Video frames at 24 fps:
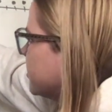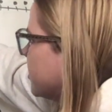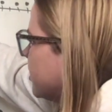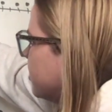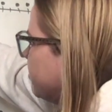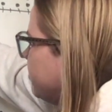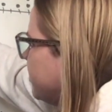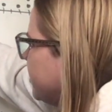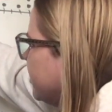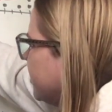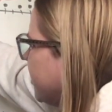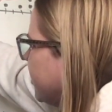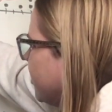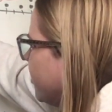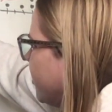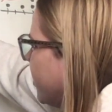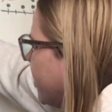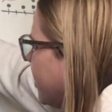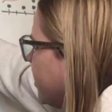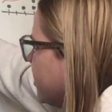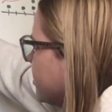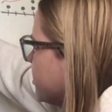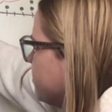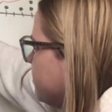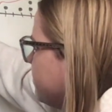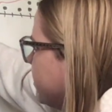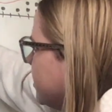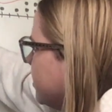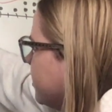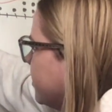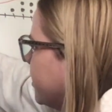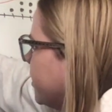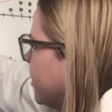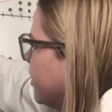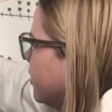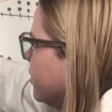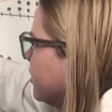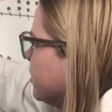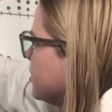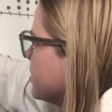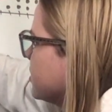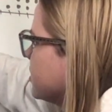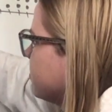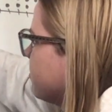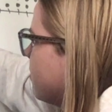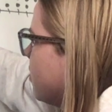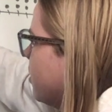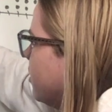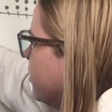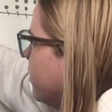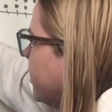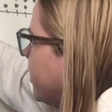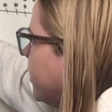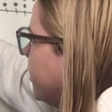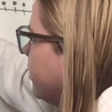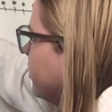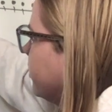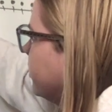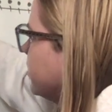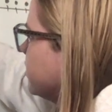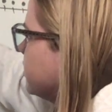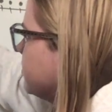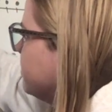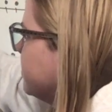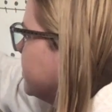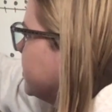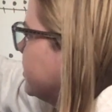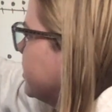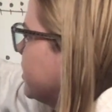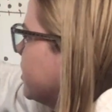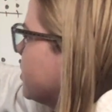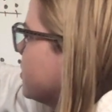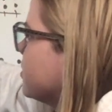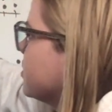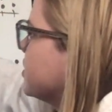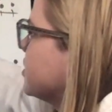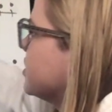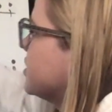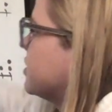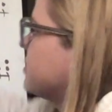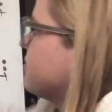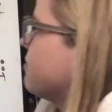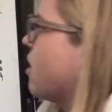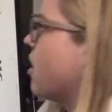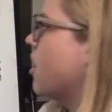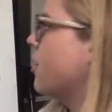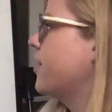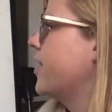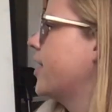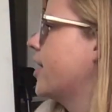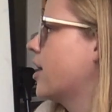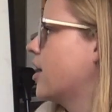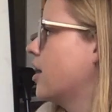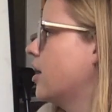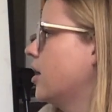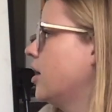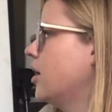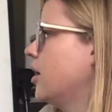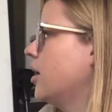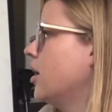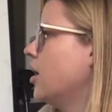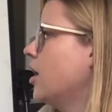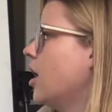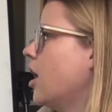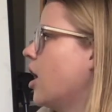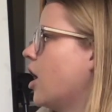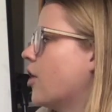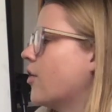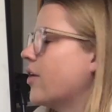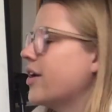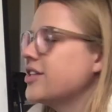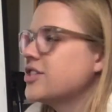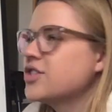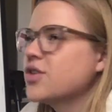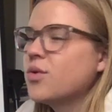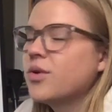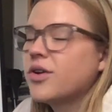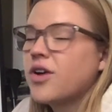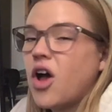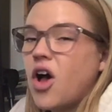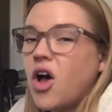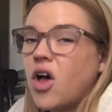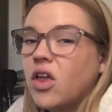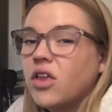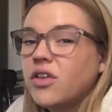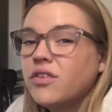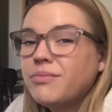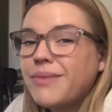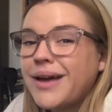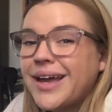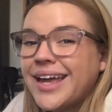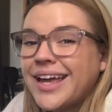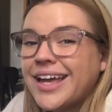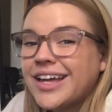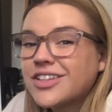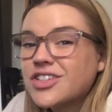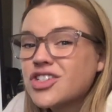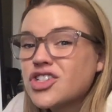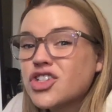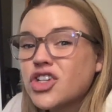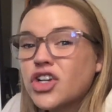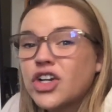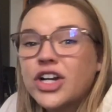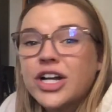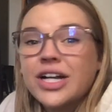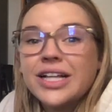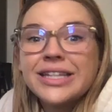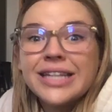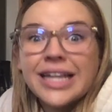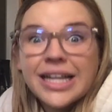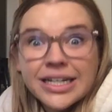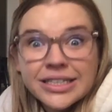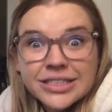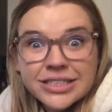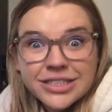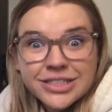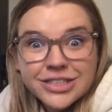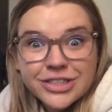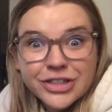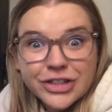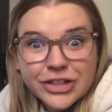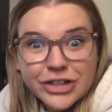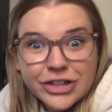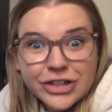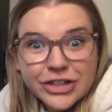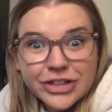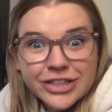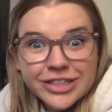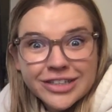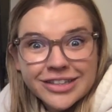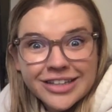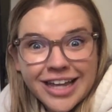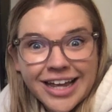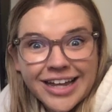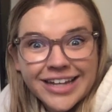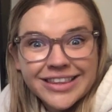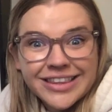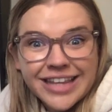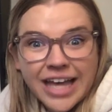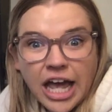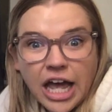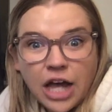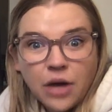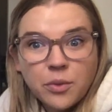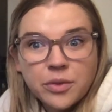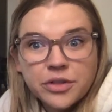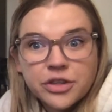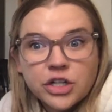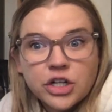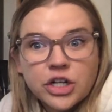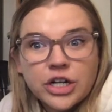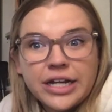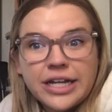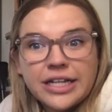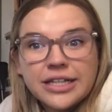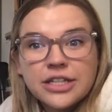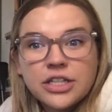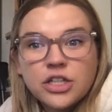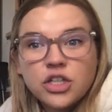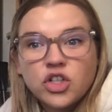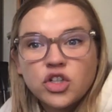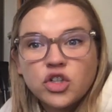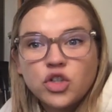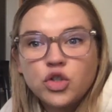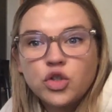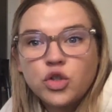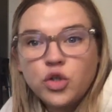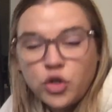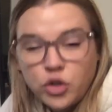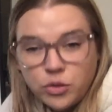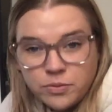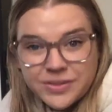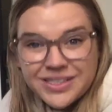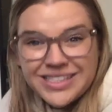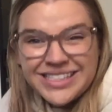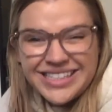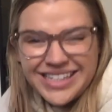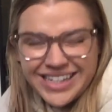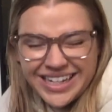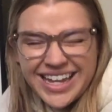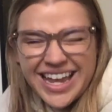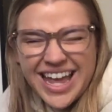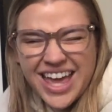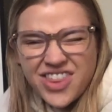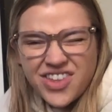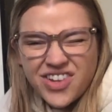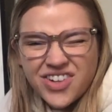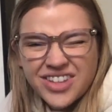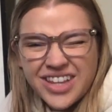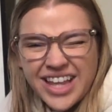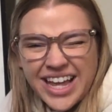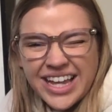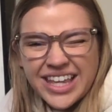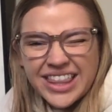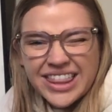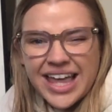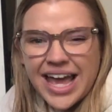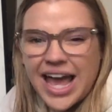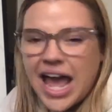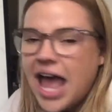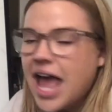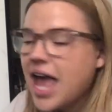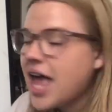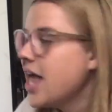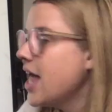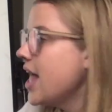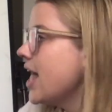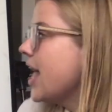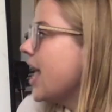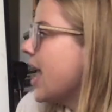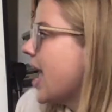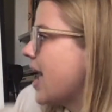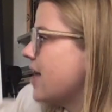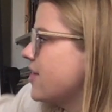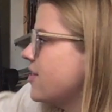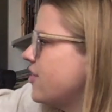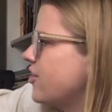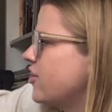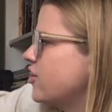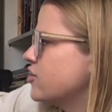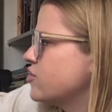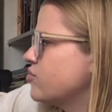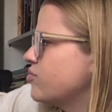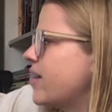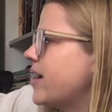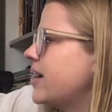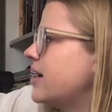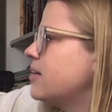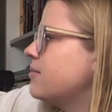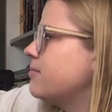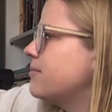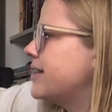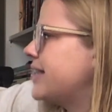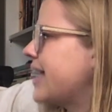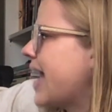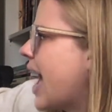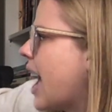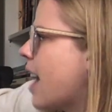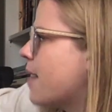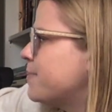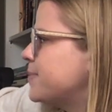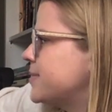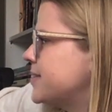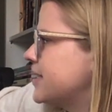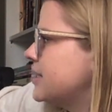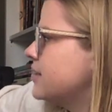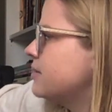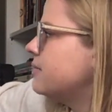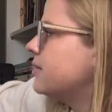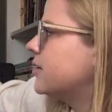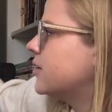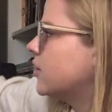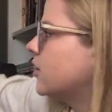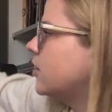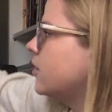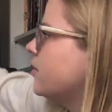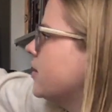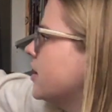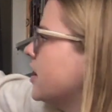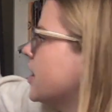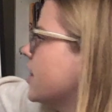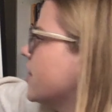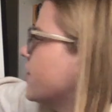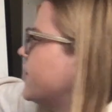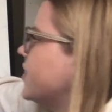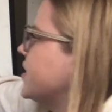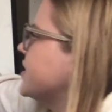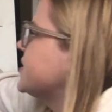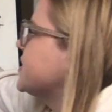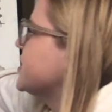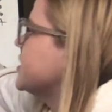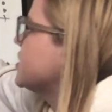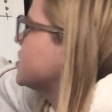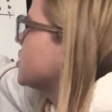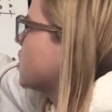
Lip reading: going to be like, okay, it's big there, and then it's small there, and then it's big there, and then it's small there. All right, so when all of my answers are clustered like that, when they're in little groups together like that, and then there's random gaps in the middle, this is